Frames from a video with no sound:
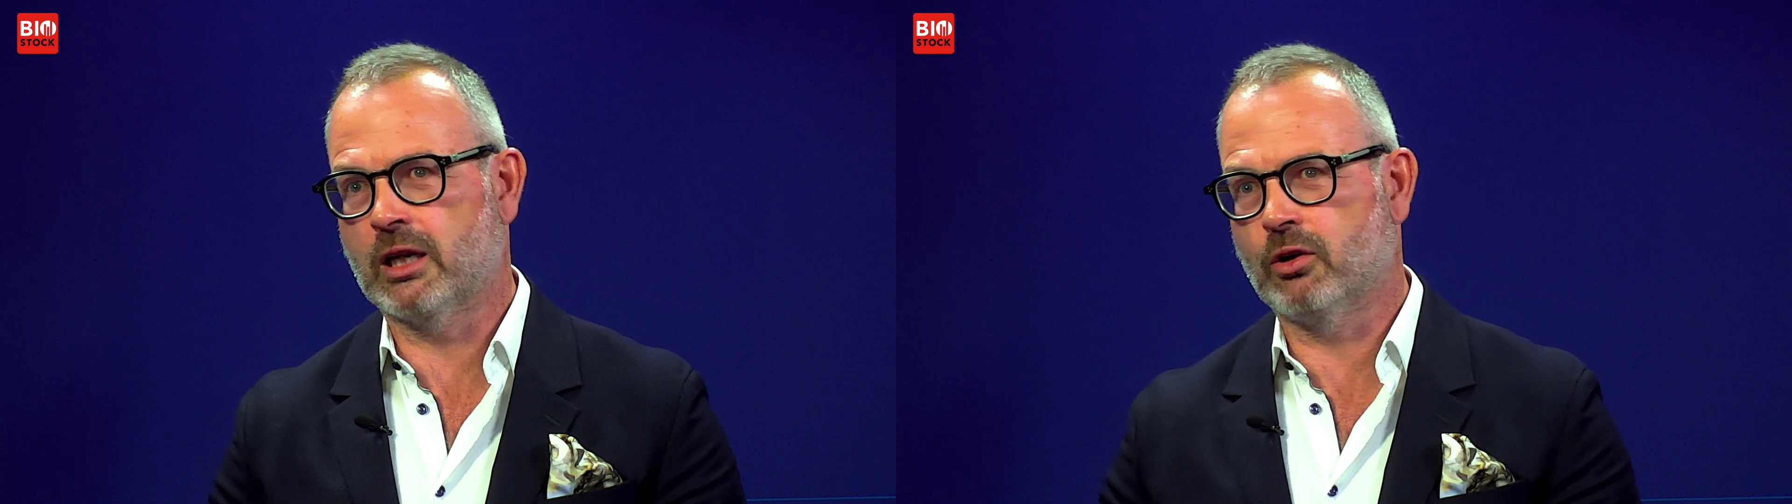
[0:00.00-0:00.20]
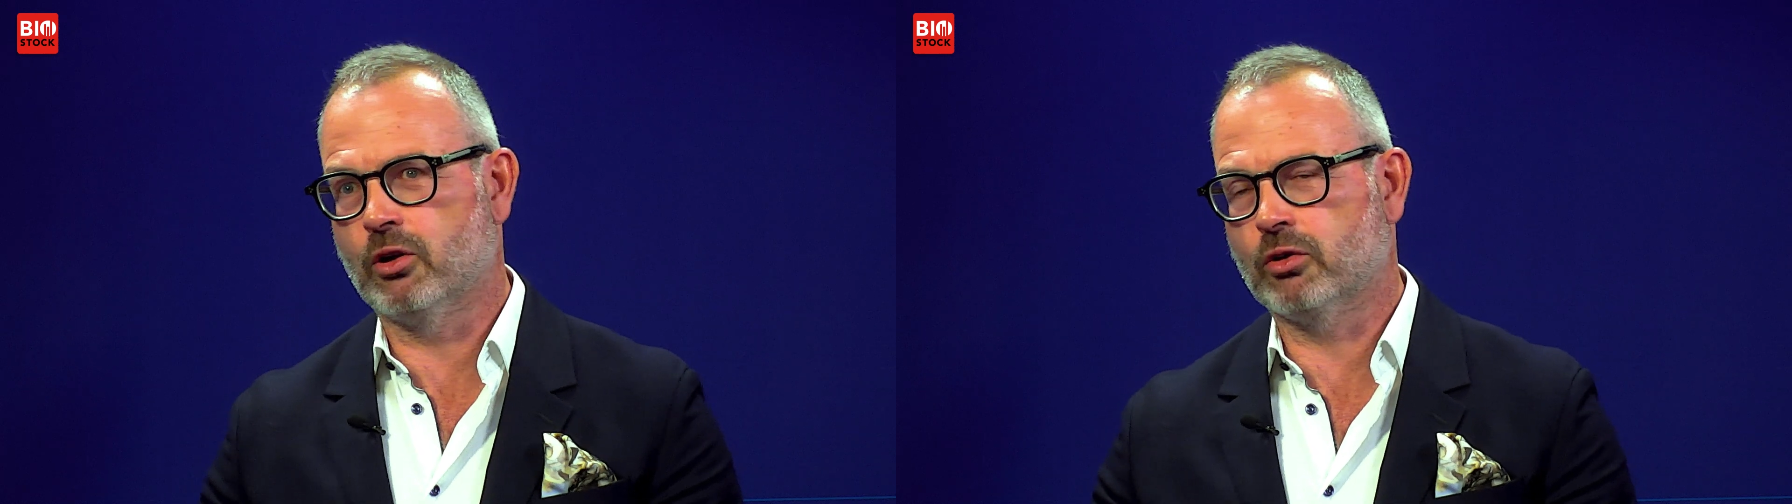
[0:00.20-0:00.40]

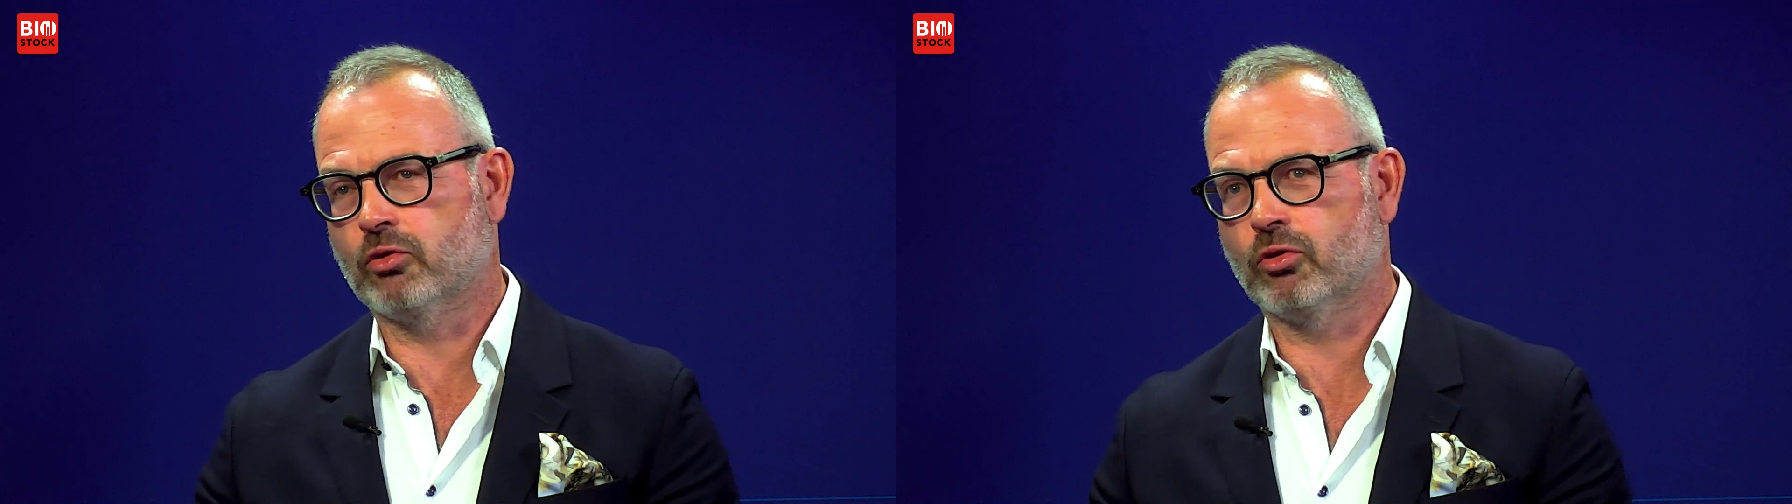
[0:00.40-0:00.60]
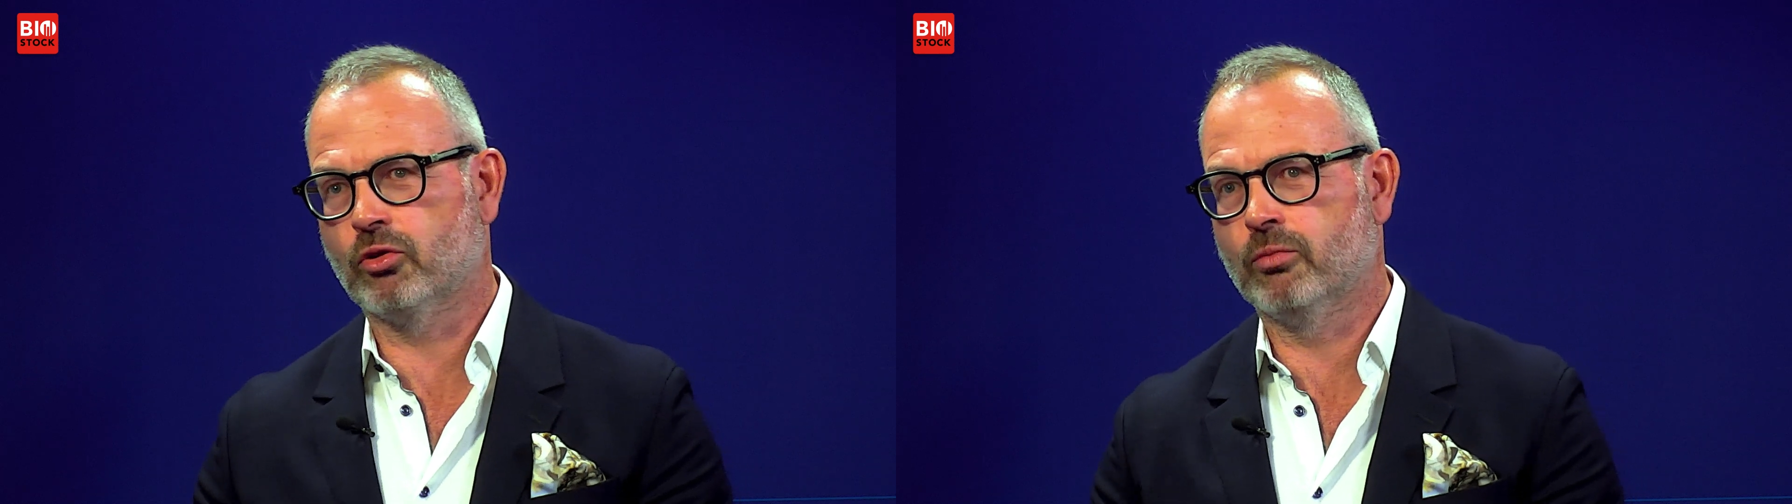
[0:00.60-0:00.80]
and
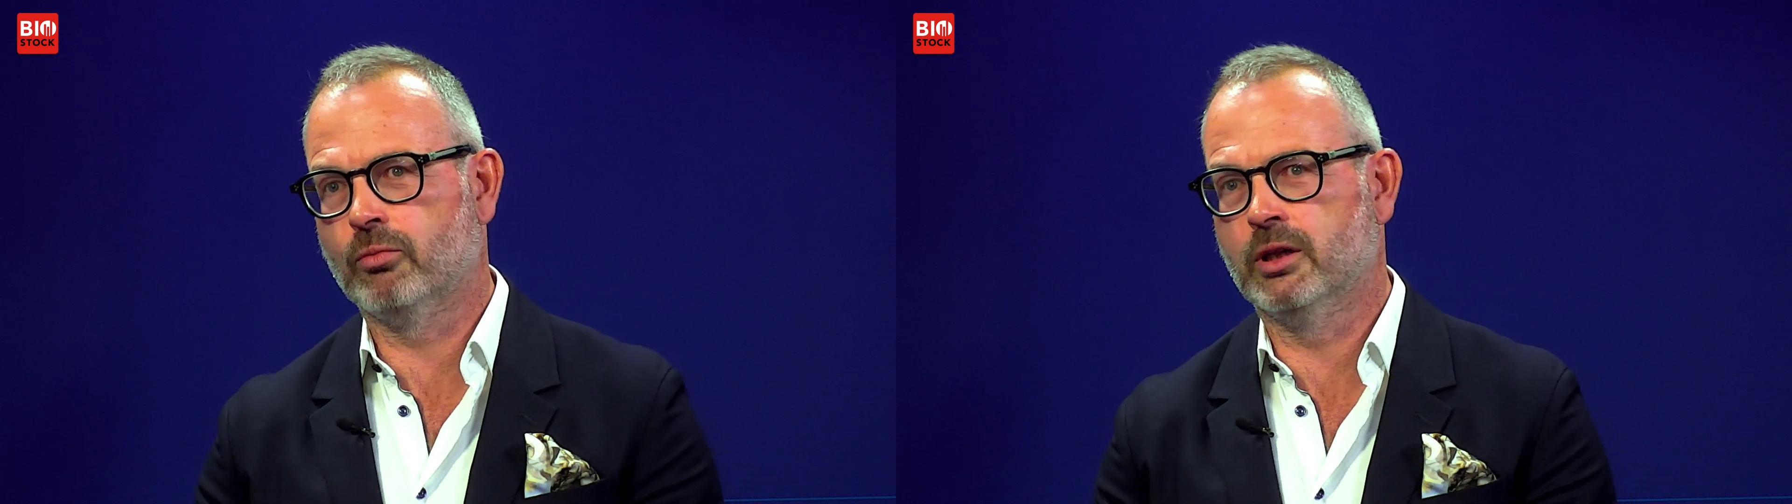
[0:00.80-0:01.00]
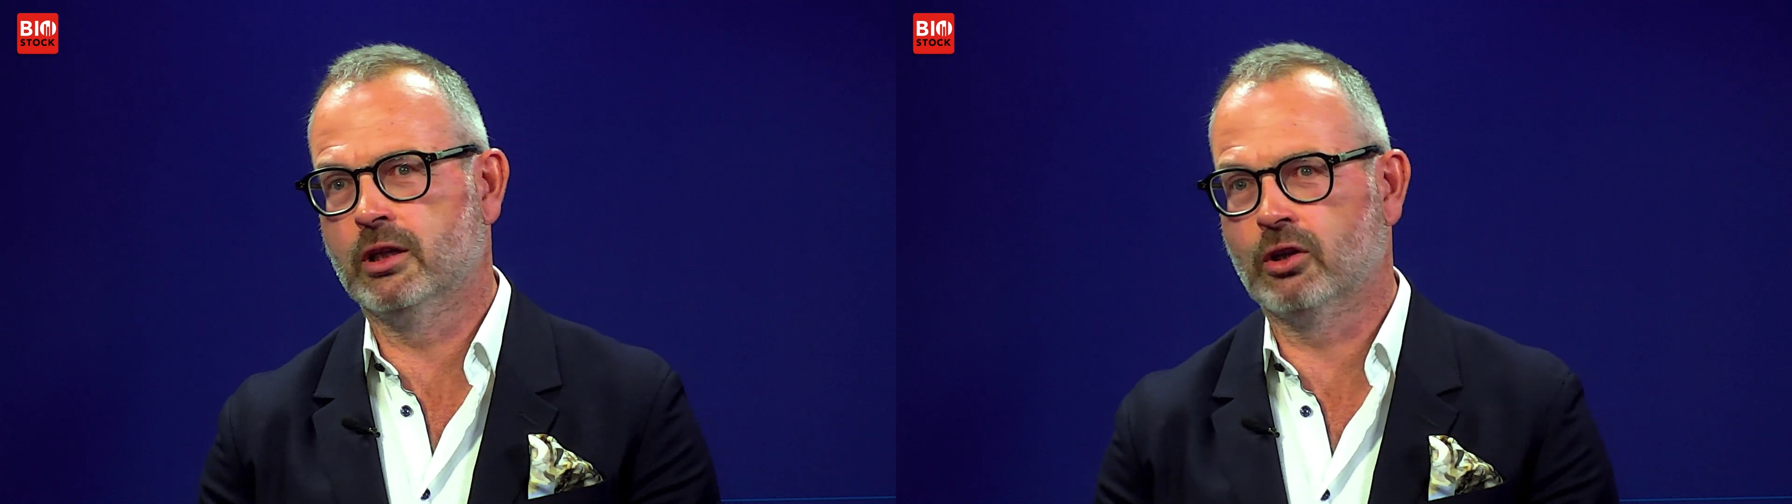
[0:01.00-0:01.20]

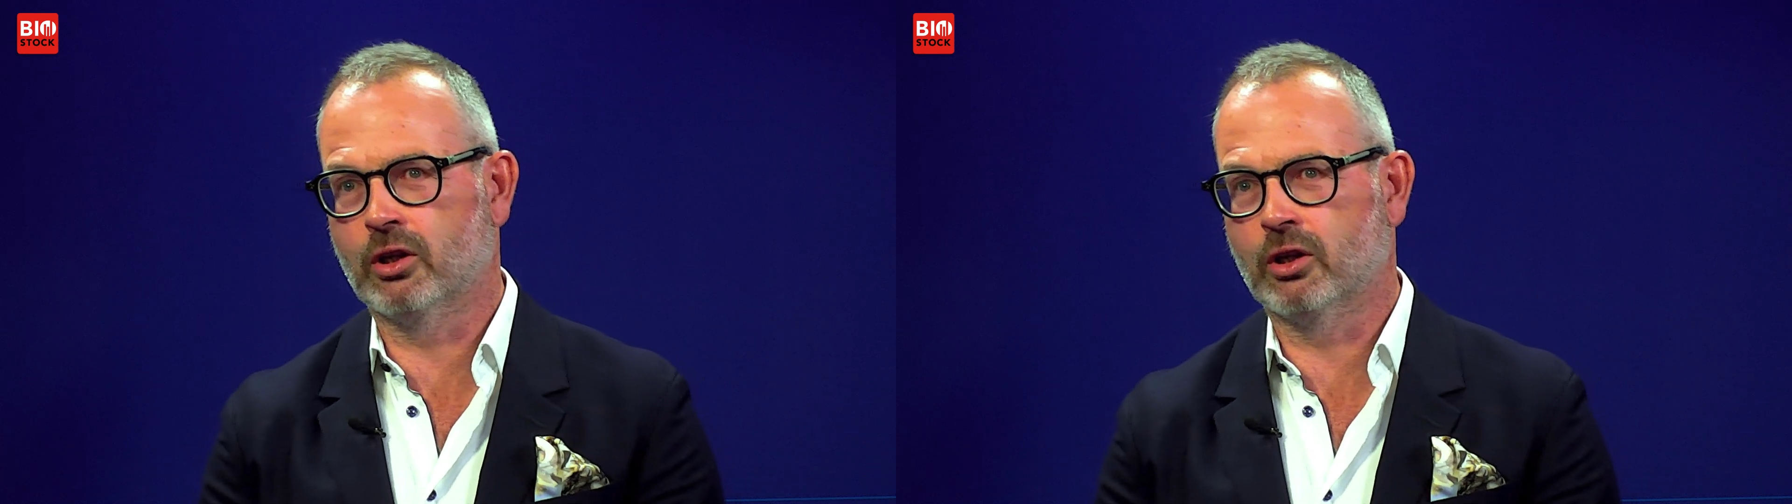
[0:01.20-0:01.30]
long-term